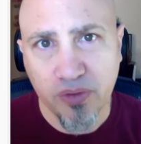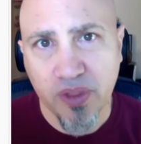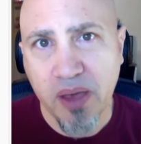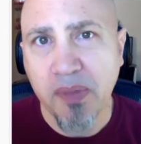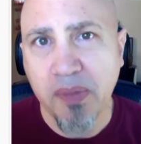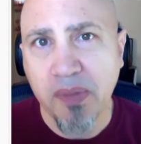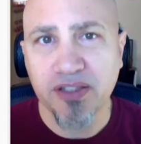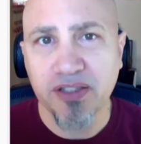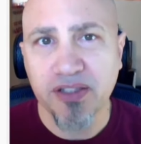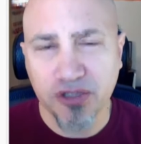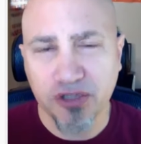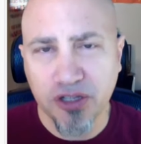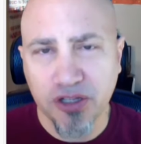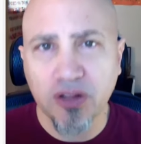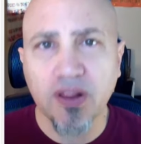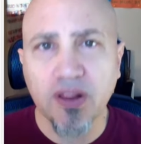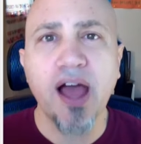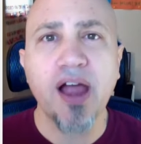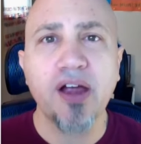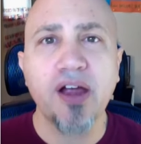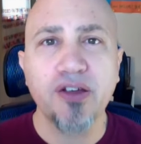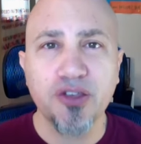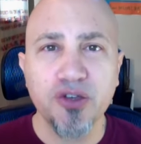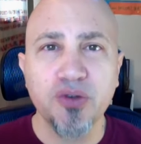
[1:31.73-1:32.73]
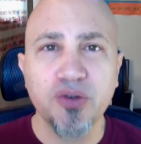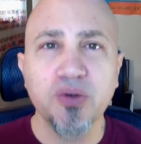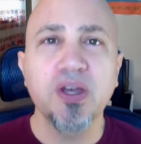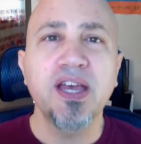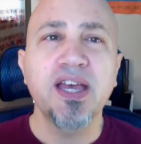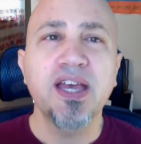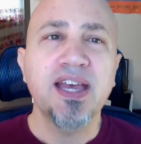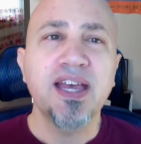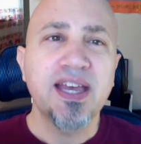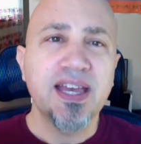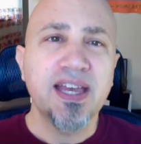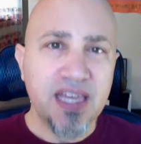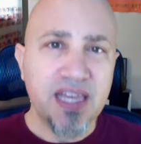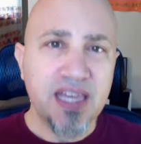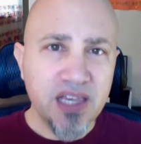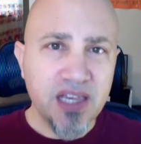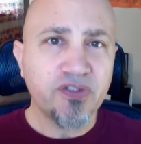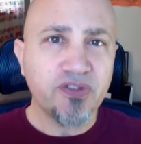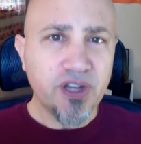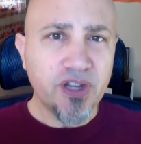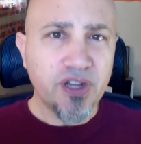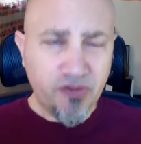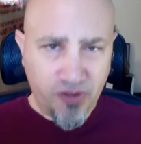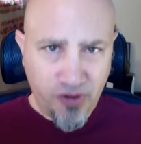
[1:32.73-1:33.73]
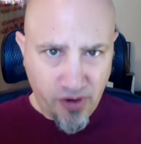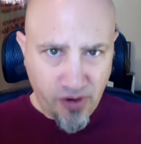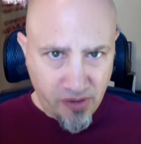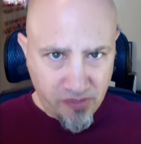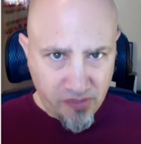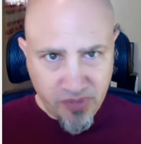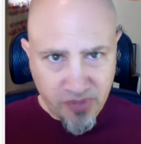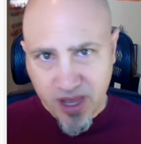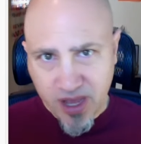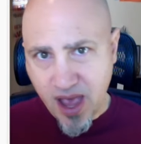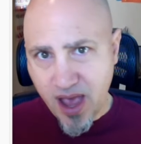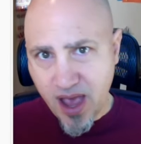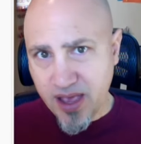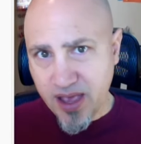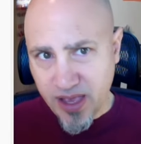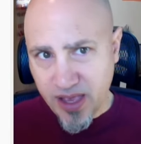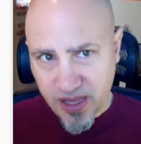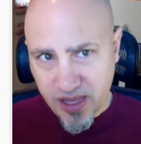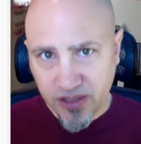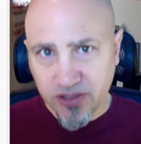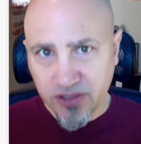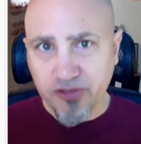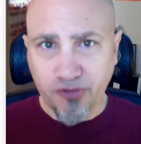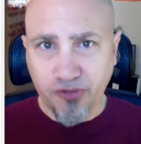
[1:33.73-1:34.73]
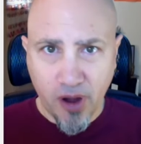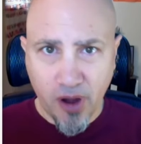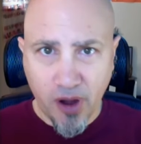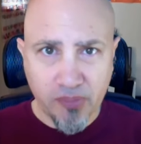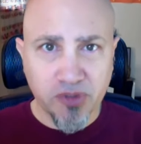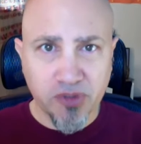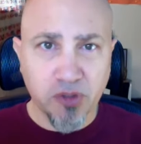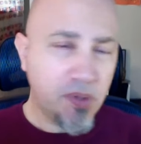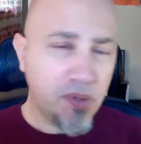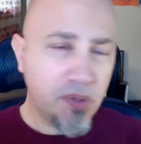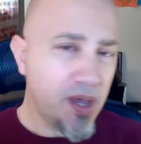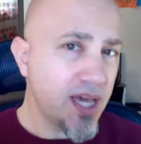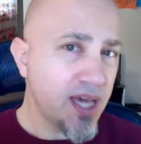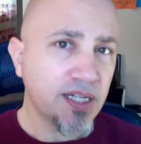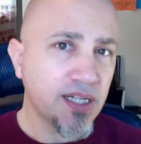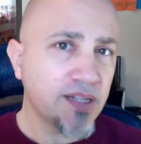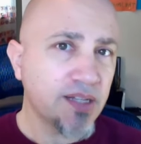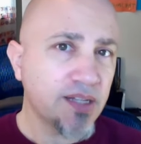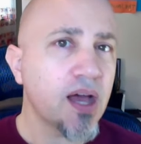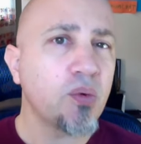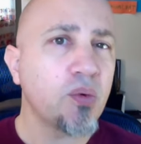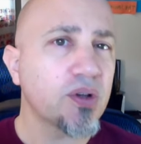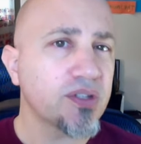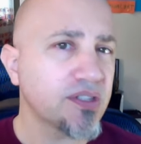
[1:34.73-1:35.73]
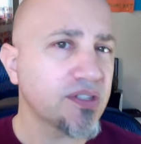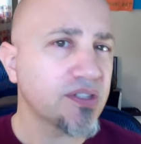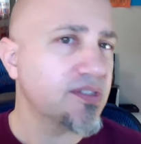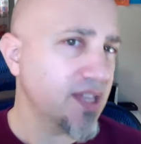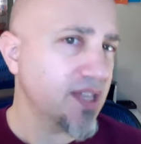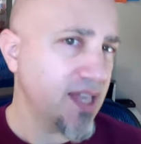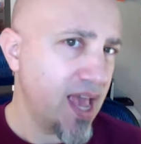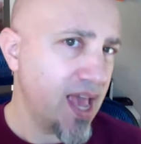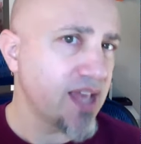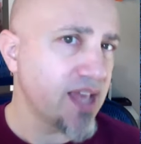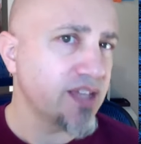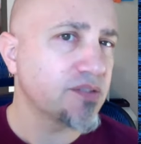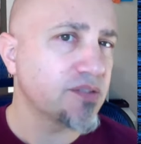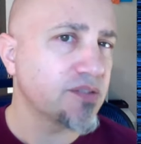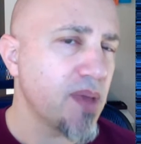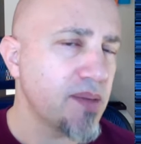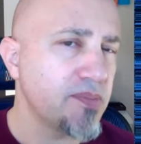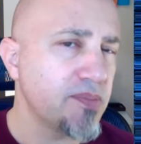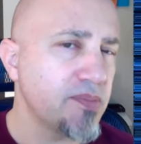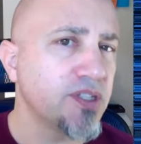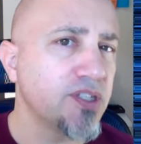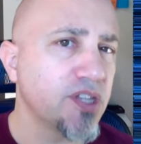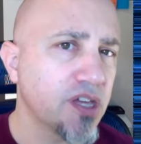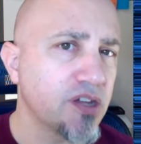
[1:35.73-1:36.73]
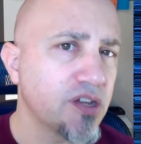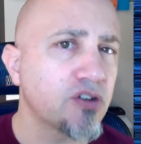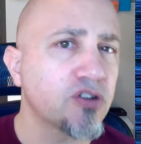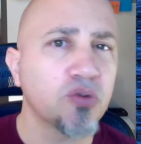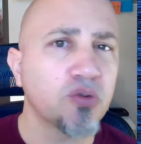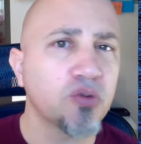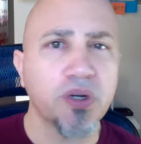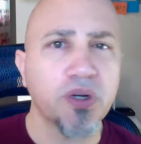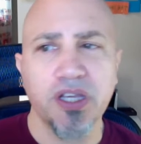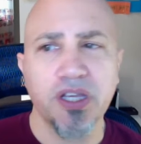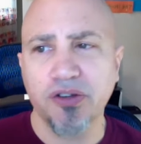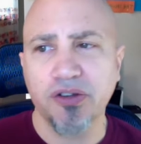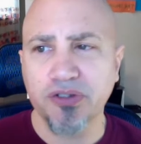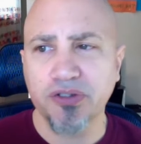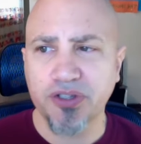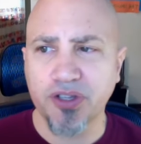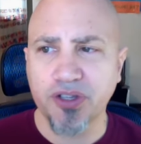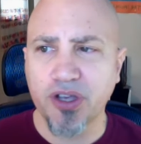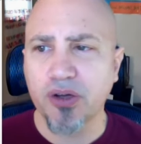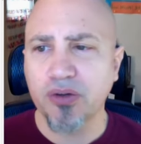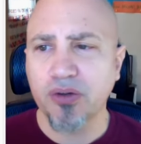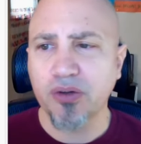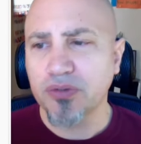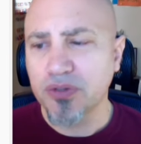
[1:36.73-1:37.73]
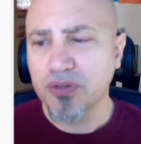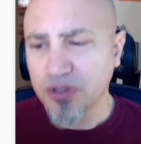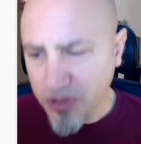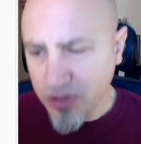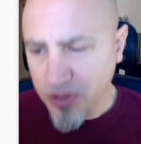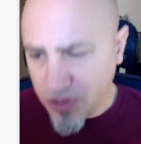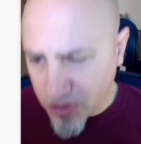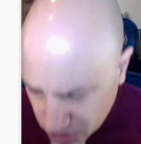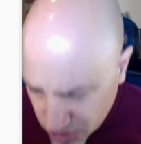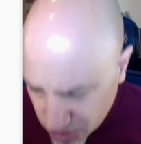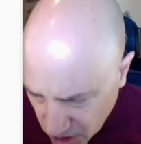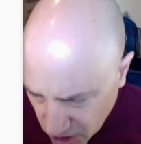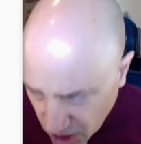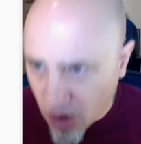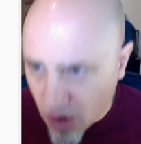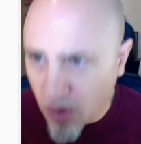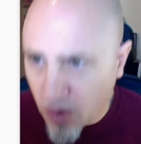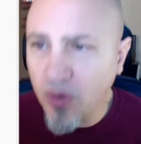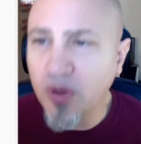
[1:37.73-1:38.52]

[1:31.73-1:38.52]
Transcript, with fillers: They might still hire you, even if your MBA is from Japan. And that wasn't the case maybe 10 or 20 years ago. So,